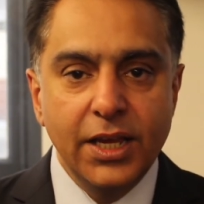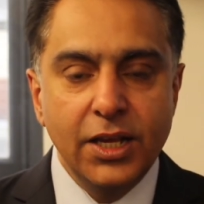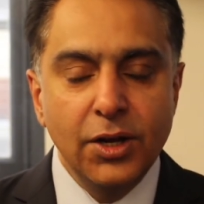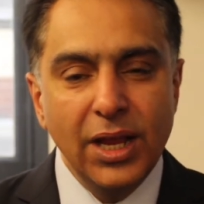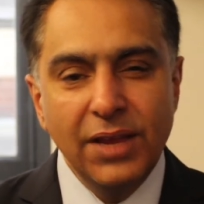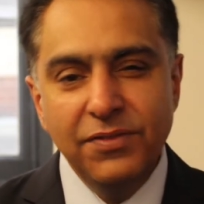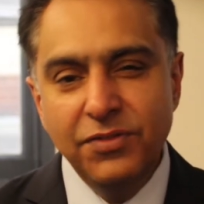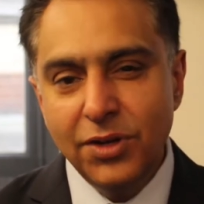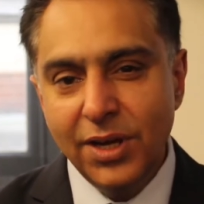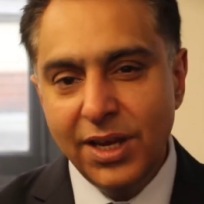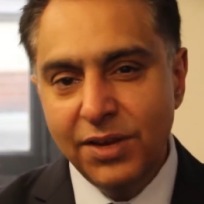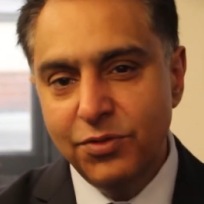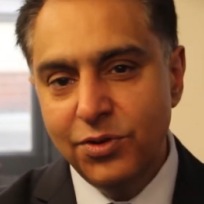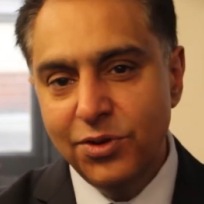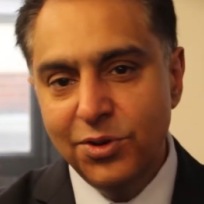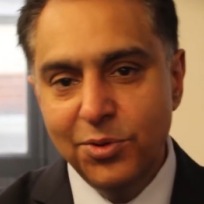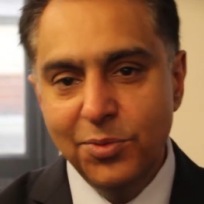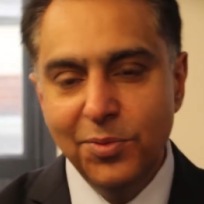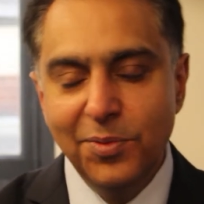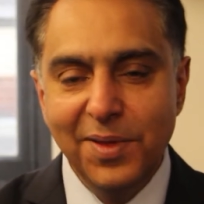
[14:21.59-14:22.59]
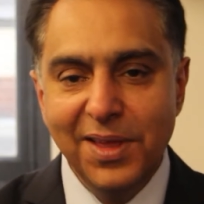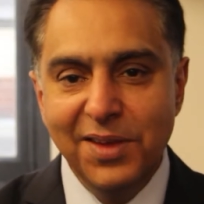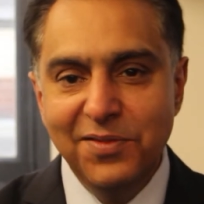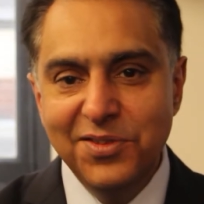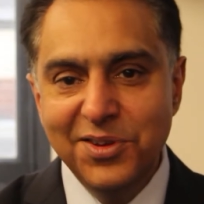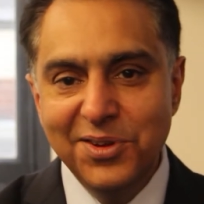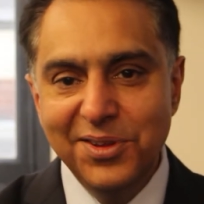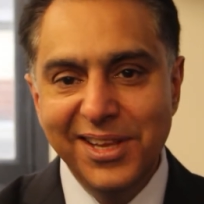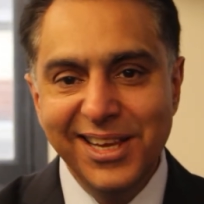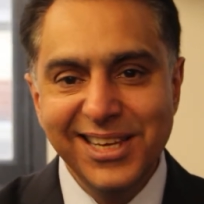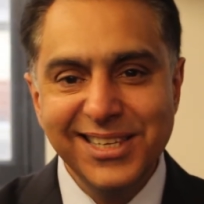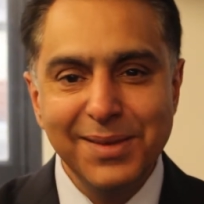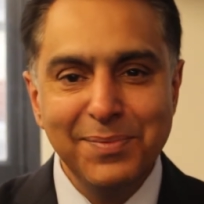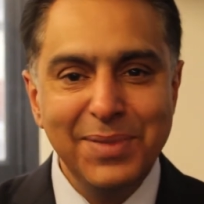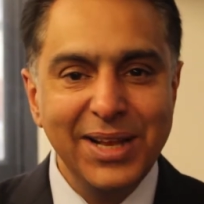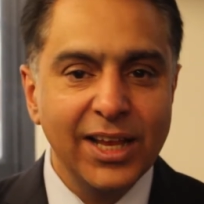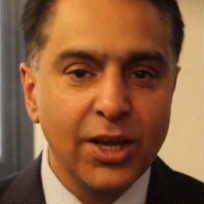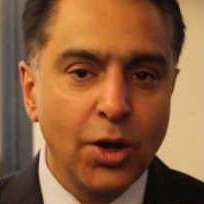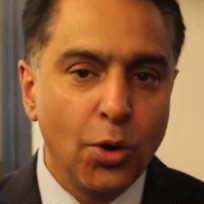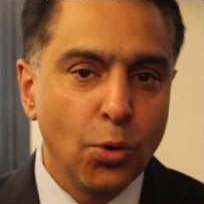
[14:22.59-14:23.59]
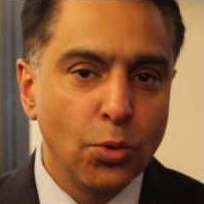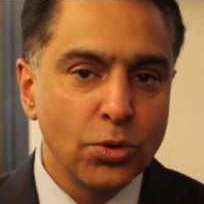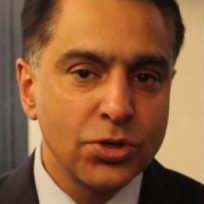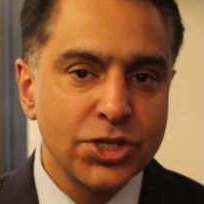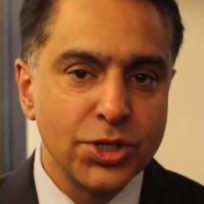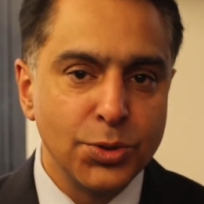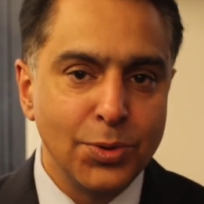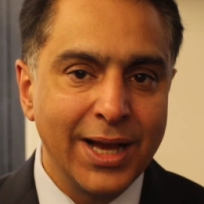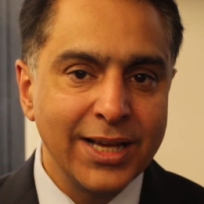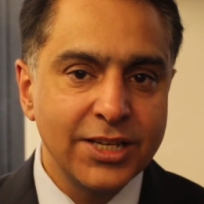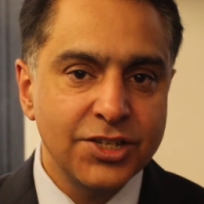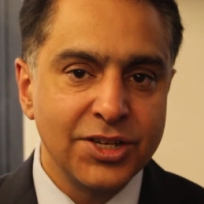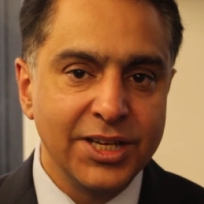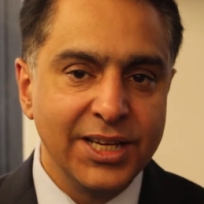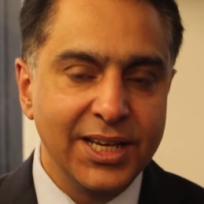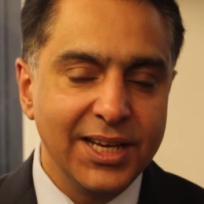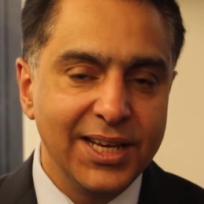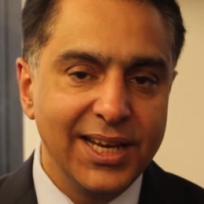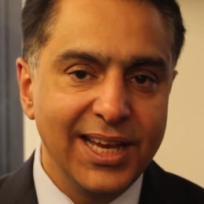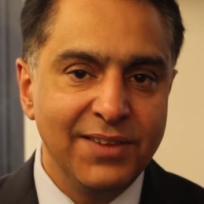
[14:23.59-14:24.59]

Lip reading: If you, it's a bit like a horseshoe actually.